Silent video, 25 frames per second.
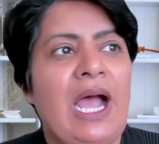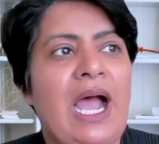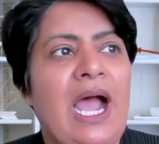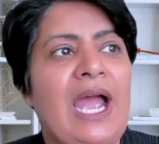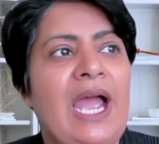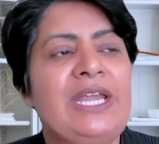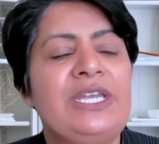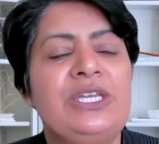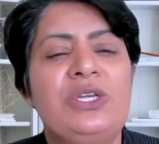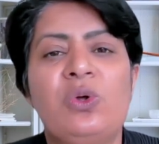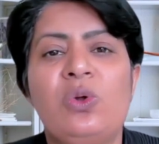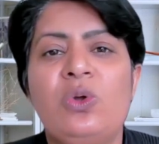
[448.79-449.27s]

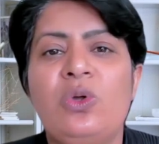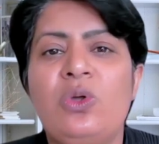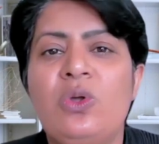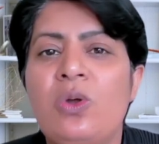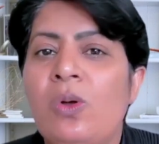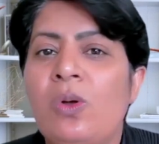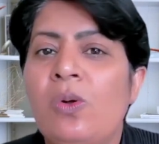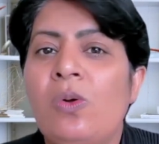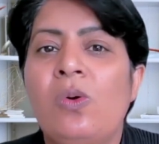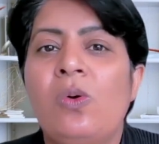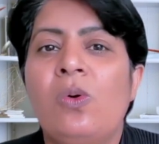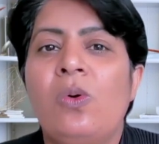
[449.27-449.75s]
I don't
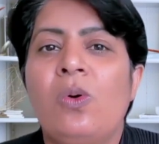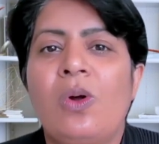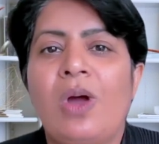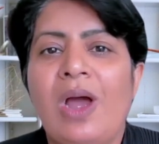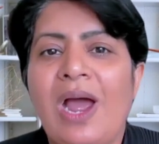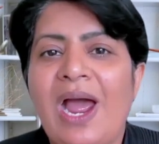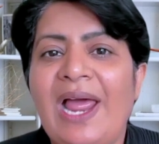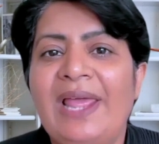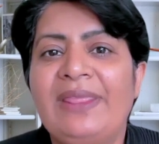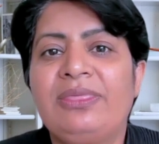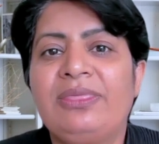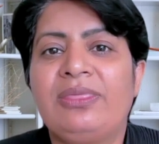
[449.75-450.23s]
know,
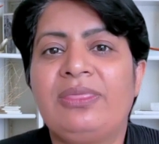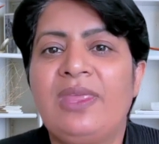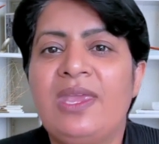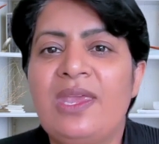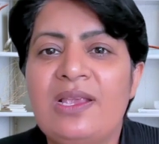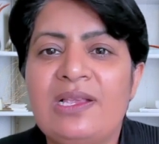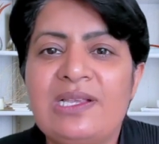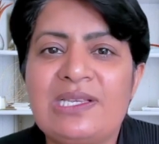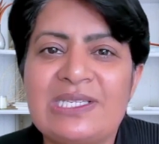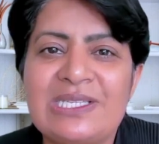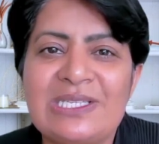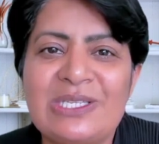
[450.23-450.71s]
I
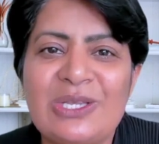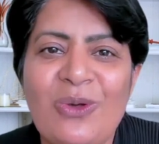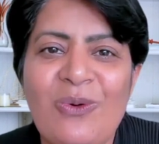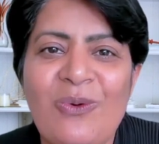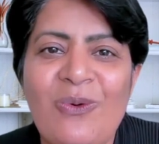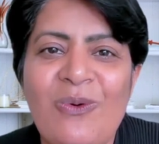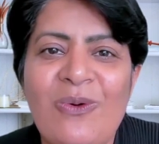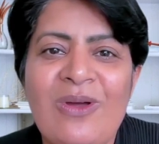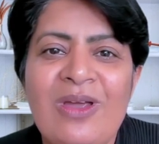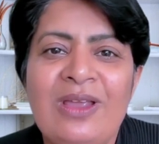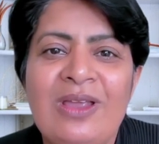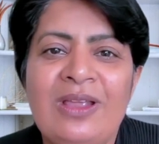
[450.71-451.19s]
think
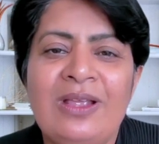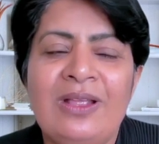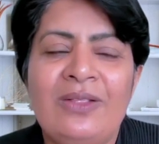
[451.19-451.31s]
so,